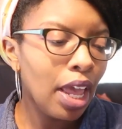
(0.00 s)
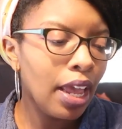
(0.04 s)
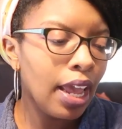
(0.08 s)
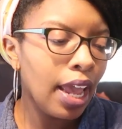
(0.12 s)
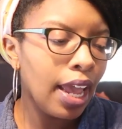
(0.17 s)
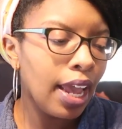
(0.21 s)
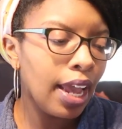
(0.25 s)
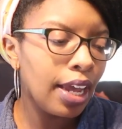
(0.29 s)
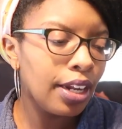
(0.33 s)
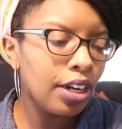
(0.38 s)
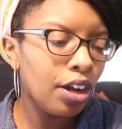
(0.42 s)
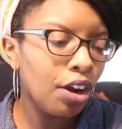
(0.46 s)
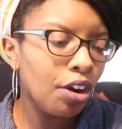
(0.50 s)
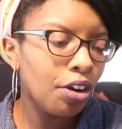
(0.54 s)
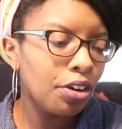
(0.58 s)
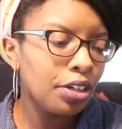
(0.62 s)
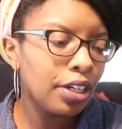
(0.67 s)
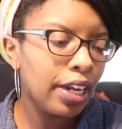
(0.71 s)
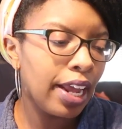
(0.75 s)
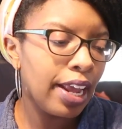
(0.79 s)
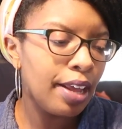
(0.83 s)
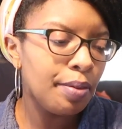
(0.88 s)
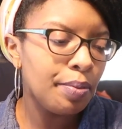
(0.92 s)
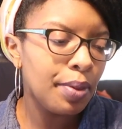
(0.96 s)
And her
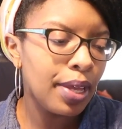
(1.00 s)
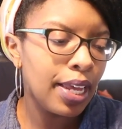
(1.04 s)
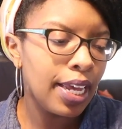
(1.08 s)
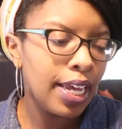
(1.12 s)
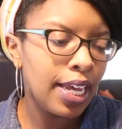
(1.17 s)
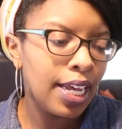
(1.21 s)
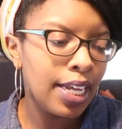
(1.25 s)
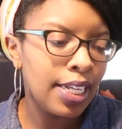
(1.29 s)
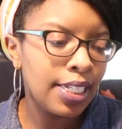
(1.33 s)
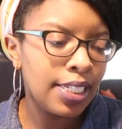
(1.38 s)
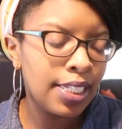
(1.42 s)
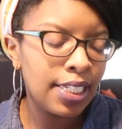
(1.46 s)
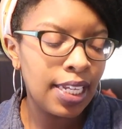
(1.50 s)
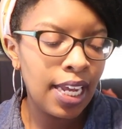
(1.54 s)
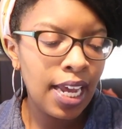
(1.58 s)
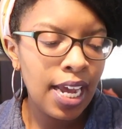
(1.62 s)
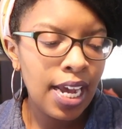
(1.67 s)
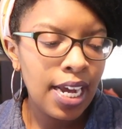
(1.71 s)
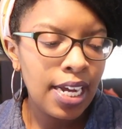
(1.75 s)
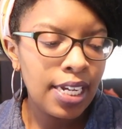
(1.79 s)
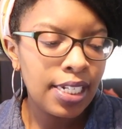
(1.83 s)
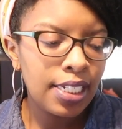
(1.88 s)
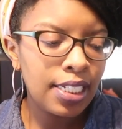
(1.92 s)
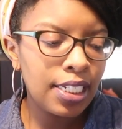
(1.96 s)
name is
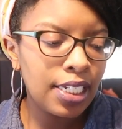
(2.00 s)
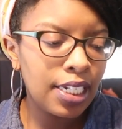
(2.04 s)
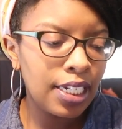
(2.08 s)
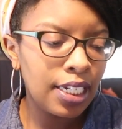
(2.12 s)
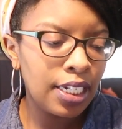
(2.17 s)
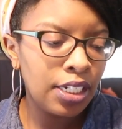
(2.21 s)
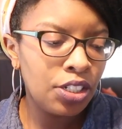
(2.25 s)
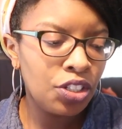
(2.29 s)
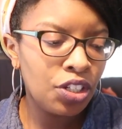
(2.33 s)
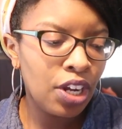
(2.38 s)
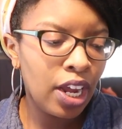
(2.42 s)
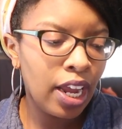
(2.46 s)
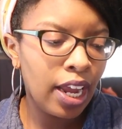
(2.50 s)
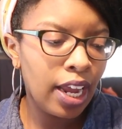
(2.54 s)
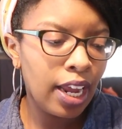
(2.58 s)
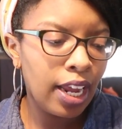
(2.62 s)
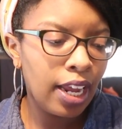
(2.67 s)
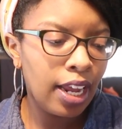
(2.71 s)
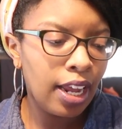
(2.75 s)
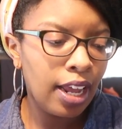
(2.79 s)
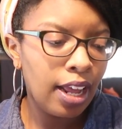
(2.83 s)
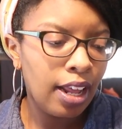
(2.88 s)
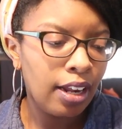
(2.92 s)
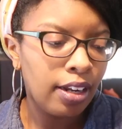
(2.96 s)

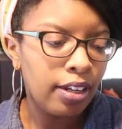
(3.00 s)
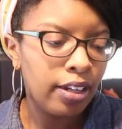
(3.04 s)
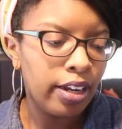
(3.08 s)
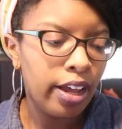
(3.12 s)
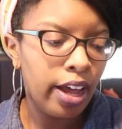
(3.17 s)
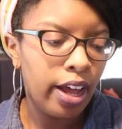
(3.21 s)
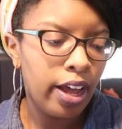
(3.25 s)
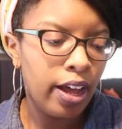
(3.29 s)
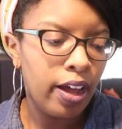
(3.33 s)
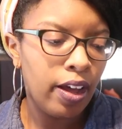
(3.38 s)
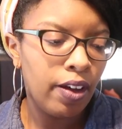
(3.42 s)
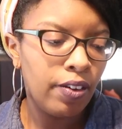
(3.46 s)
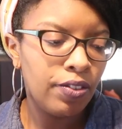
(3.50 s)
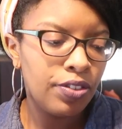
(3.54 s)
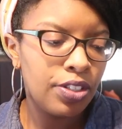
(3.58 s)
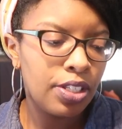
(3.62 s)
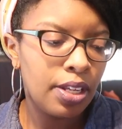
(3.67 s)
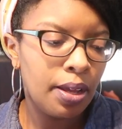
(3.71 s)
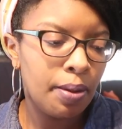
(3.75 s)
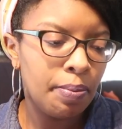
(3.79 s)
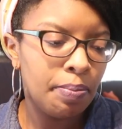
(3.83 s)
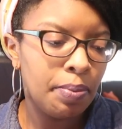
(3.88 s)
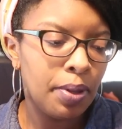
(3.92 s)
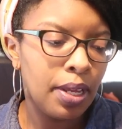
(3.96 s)
TJ
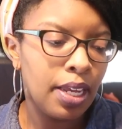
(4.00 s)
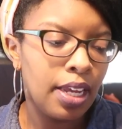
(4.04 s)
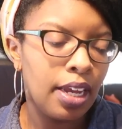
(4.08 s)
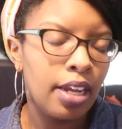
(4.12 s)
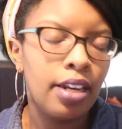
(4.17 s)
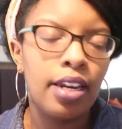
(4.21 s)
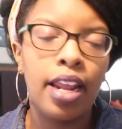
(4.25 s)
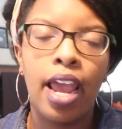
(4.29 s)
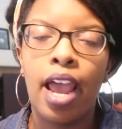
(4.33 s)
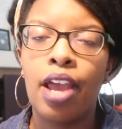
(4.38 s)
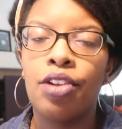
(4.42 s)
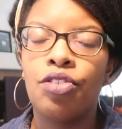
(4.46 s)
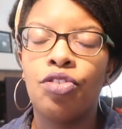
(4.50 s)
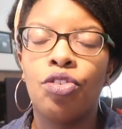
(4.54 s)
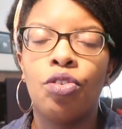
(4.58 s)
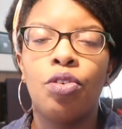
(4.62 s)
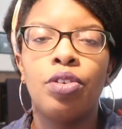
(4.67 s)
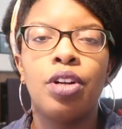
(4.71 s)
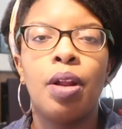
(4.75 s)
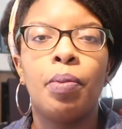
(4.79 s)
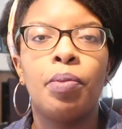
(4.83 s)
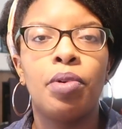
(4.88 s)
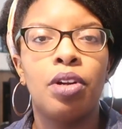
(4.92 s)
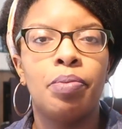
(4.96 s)
Loves Being Natural,
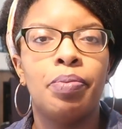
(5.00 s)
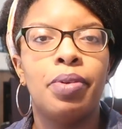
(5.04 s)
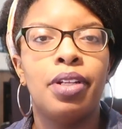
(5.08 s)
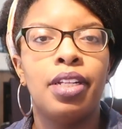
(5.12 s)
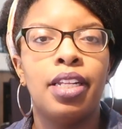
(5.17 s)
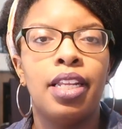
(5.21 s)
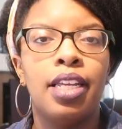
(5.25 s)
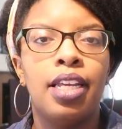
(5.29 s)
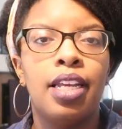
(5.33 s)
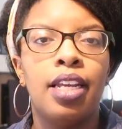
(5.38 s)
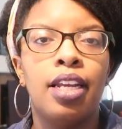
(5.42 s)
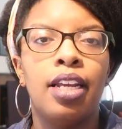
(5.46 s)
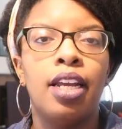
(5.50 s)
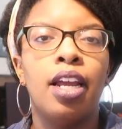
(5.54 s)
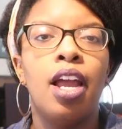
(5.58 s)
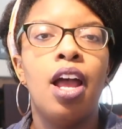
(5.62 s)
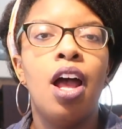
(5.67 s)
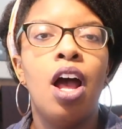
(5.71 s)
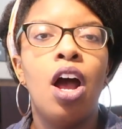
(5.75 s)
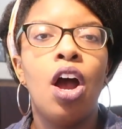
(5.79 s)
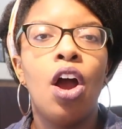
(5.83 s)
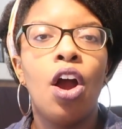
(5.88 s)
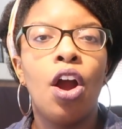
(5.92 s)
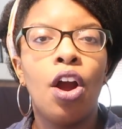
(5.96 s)
and I'm going to be linking
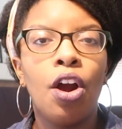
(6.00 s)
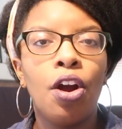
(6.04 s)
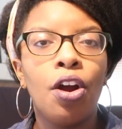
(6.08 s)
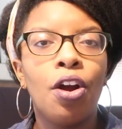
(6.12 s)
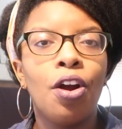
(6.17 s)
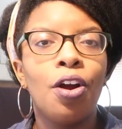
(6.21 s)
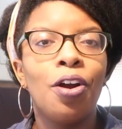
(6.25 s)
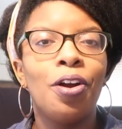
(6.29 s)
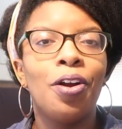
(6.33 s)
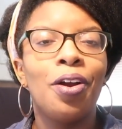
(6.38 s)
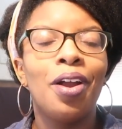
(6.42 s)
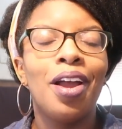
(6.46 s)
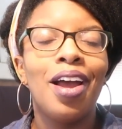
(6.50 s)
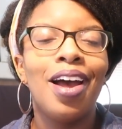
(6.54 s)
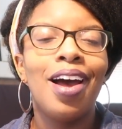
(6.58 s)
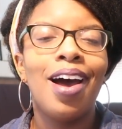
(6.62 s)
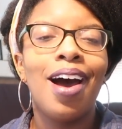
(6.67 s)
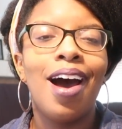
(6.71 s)
her